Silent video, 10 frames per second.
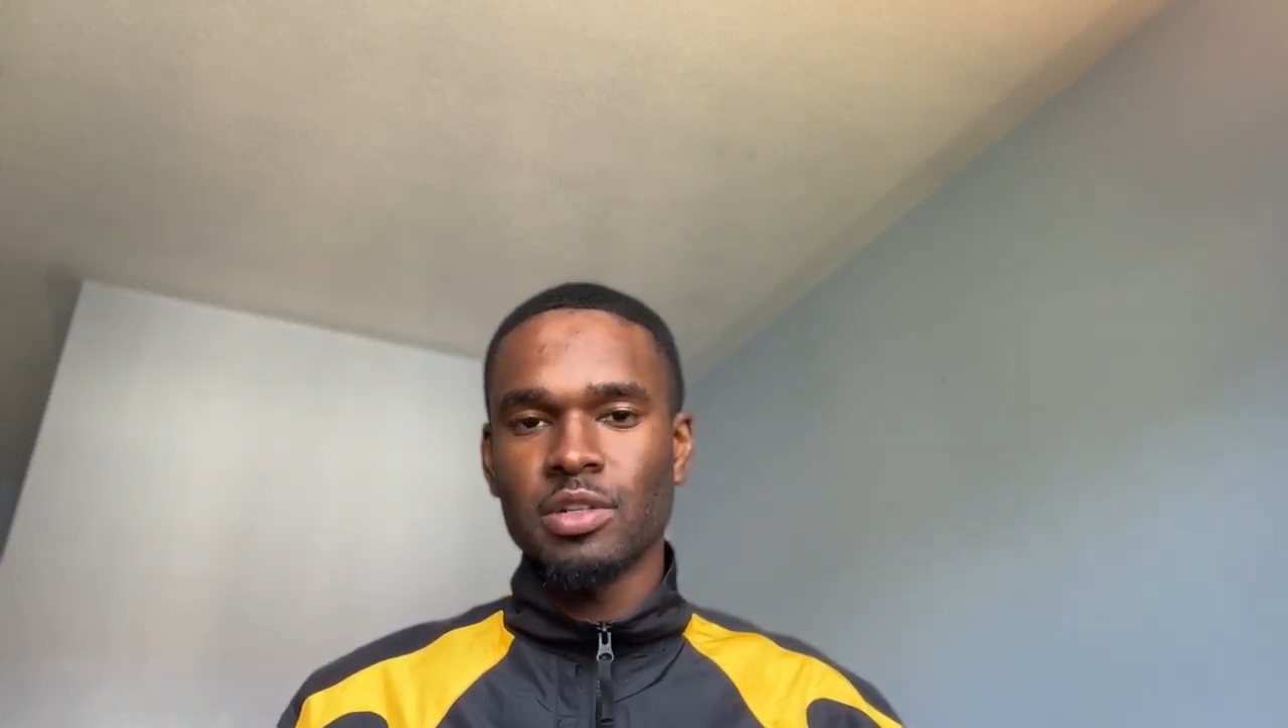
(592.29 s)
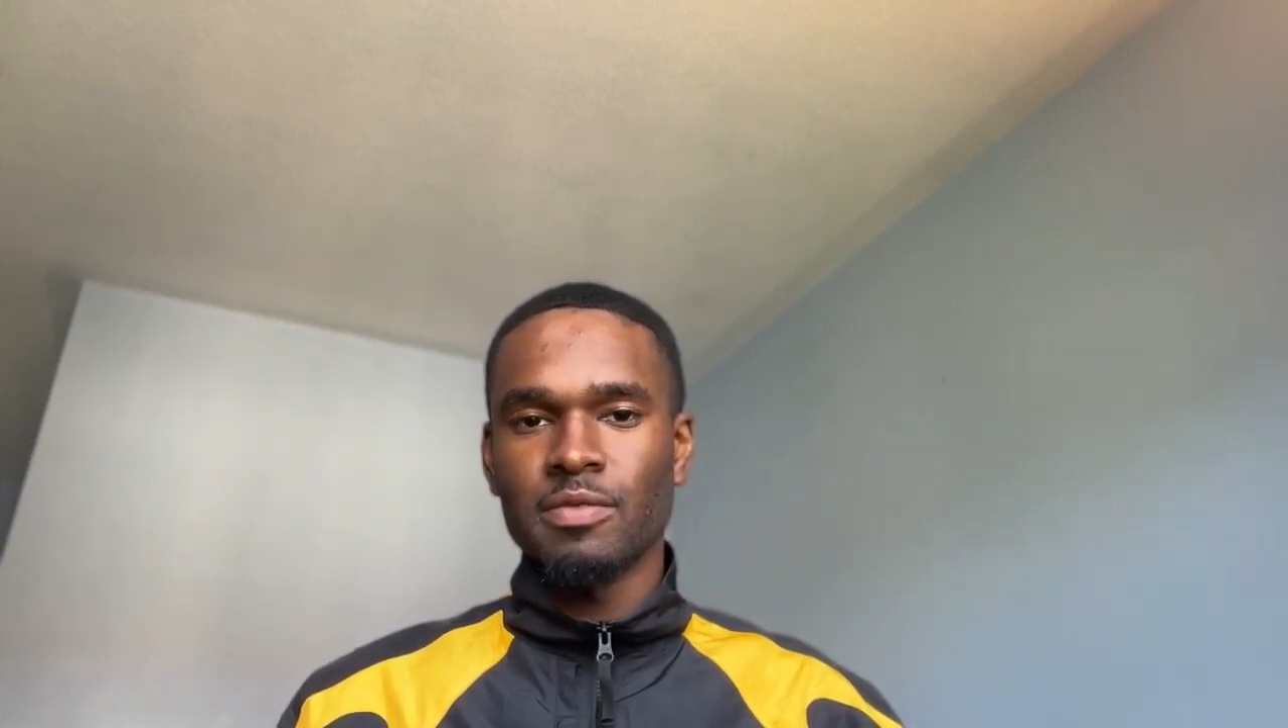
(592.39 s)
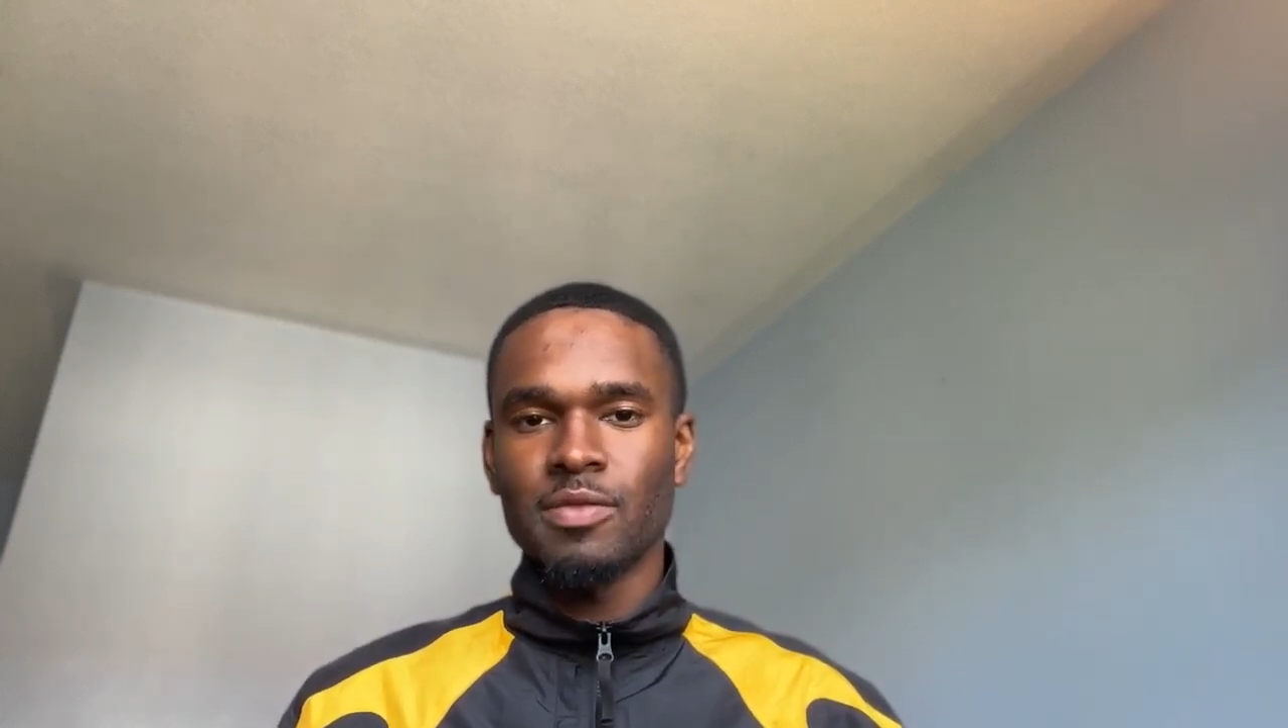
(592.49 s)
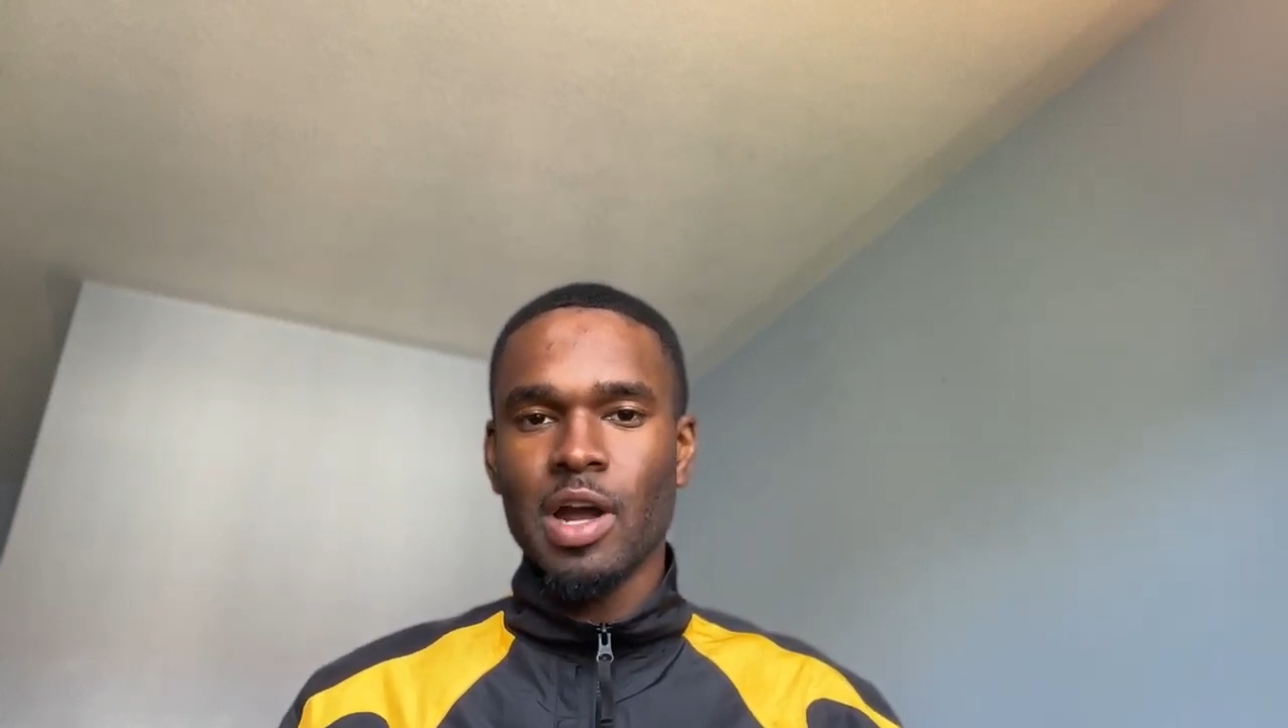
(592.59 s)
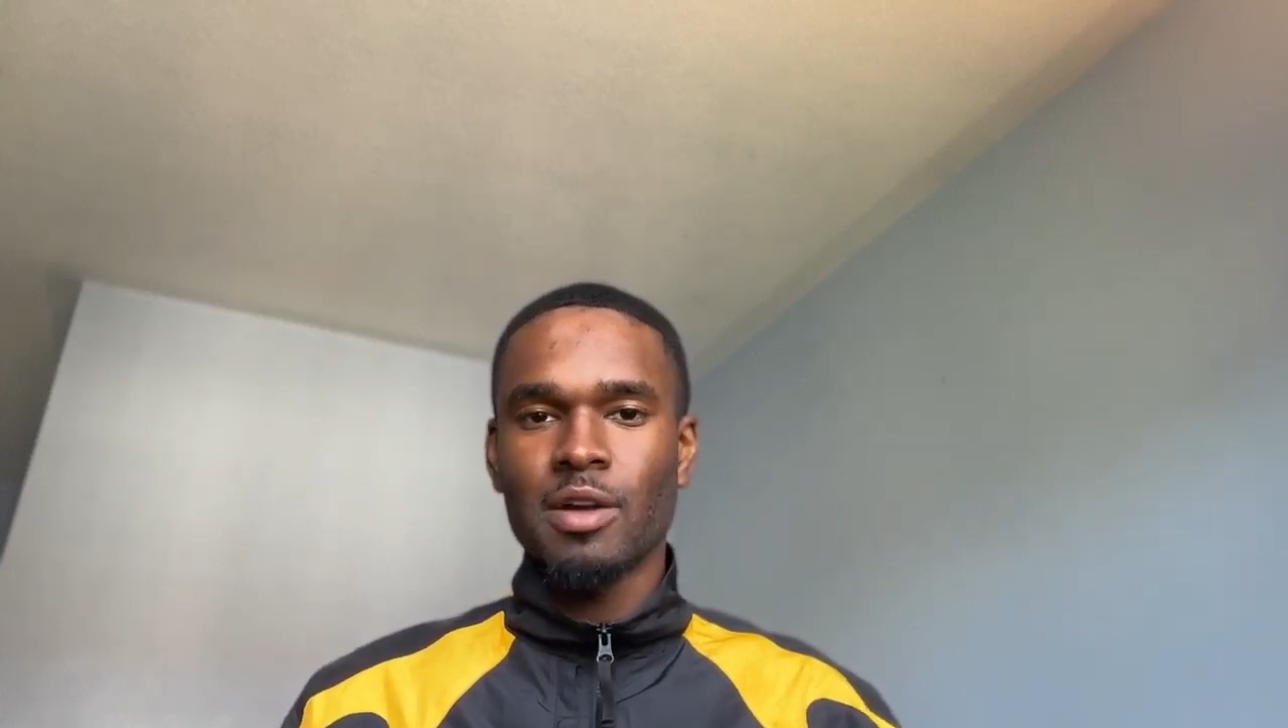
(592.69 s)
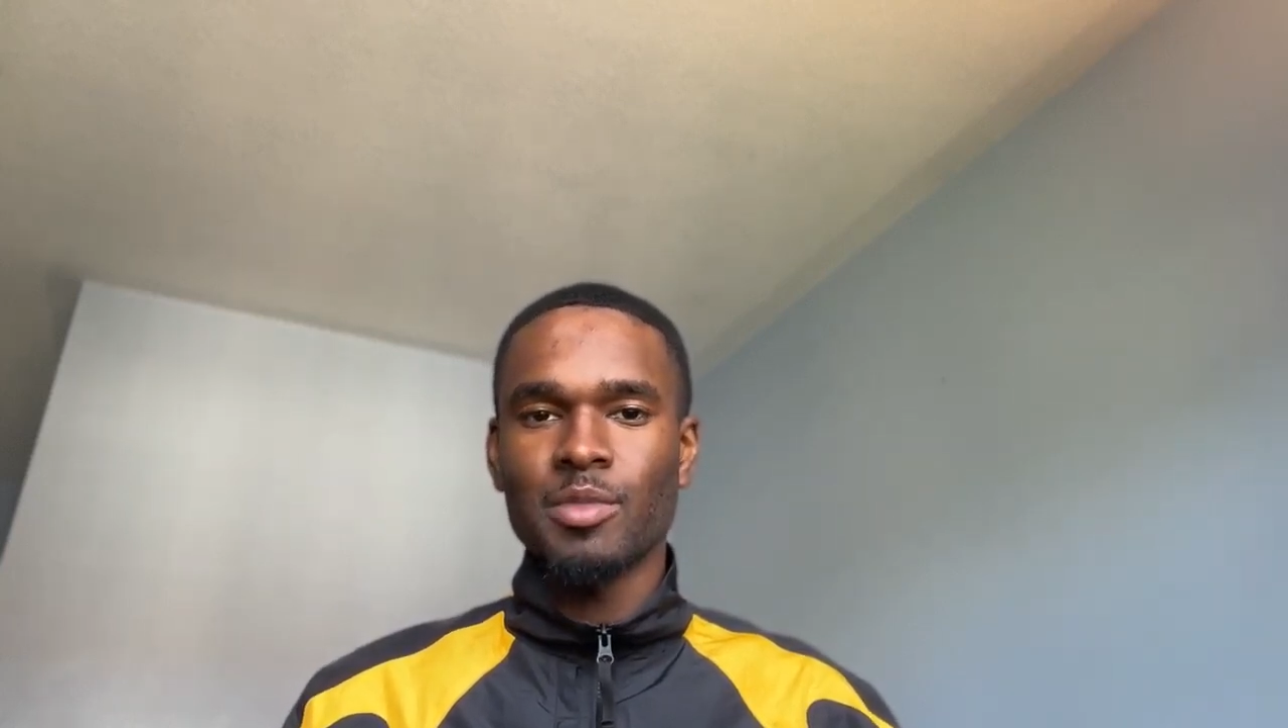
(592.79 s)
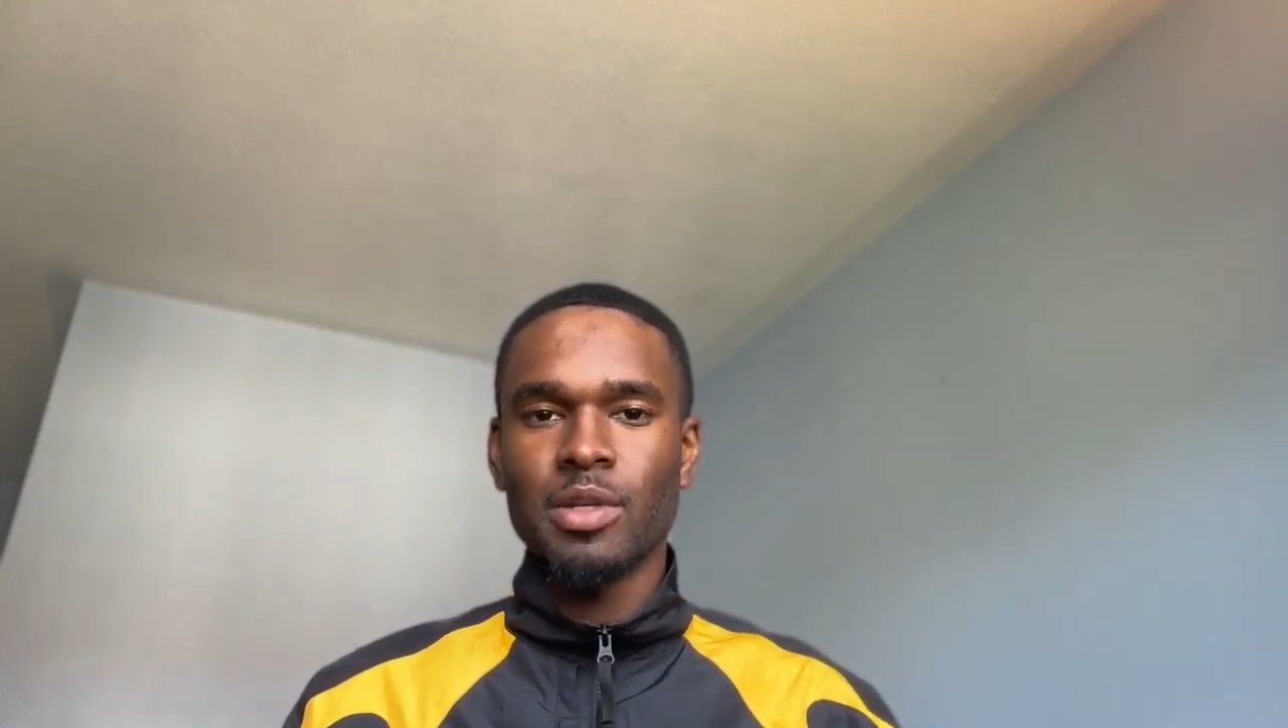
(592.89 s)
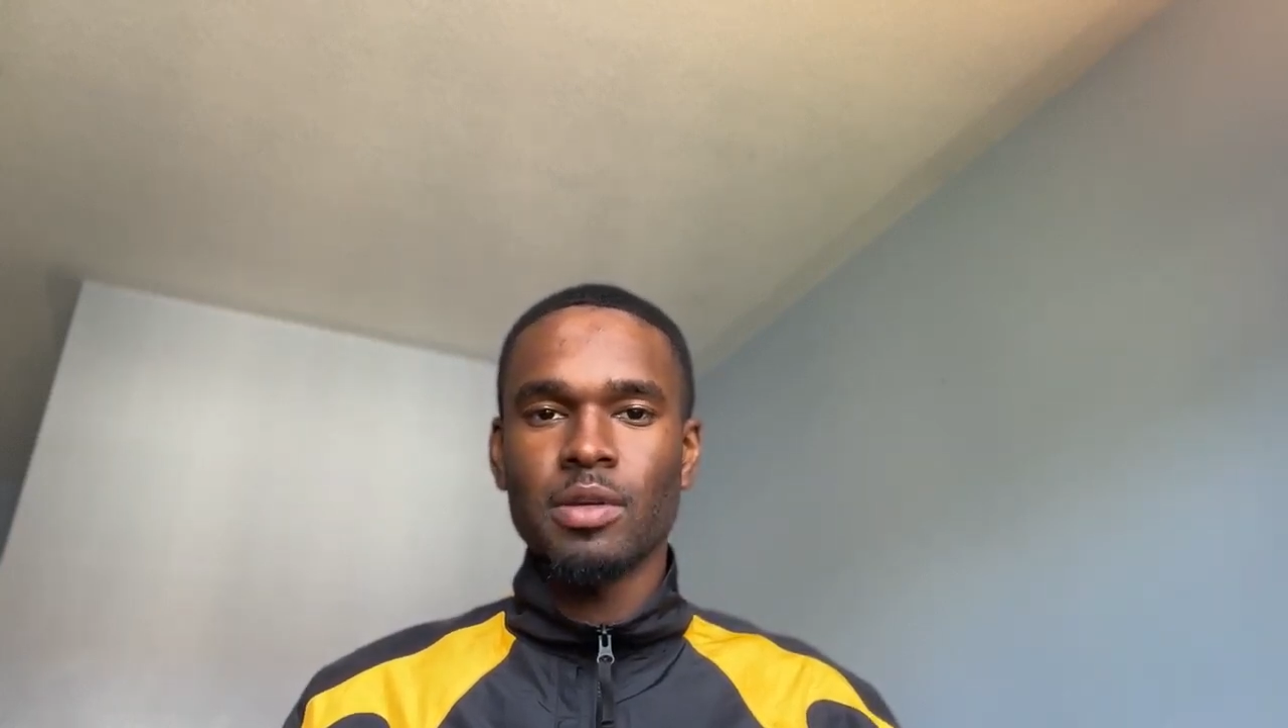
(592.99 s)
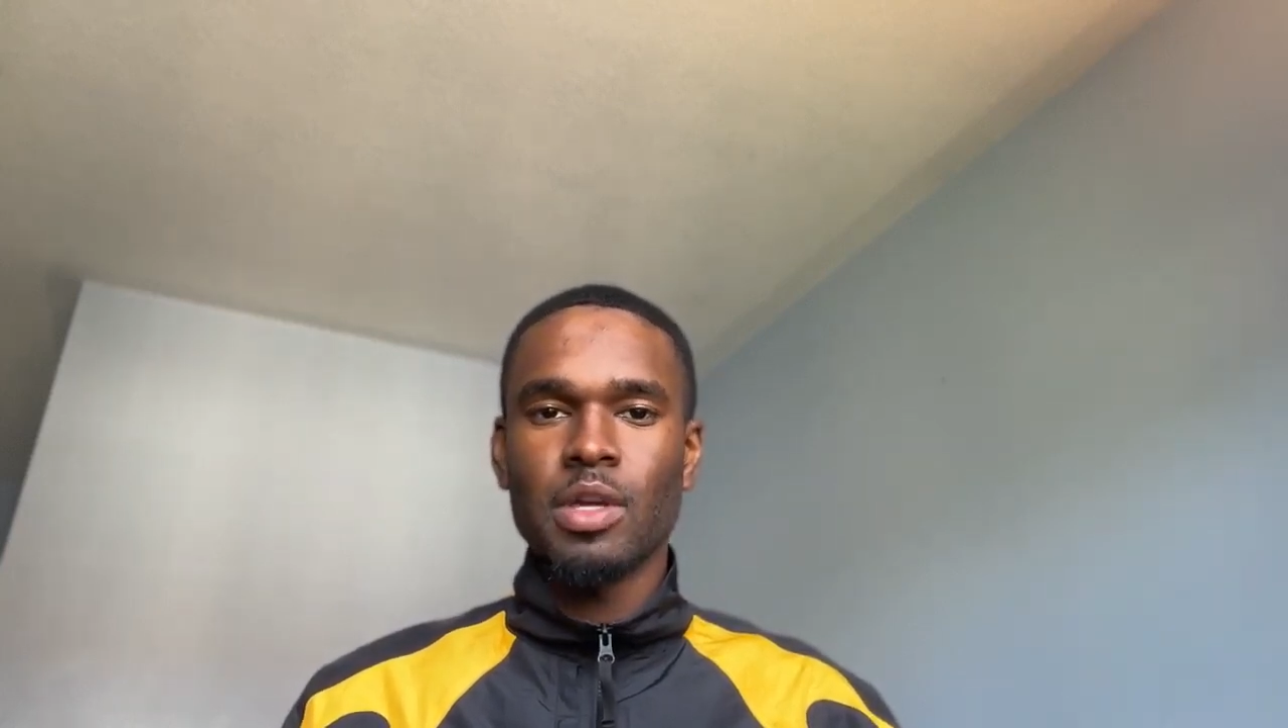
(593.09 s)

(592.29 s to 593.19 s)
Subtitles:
environment.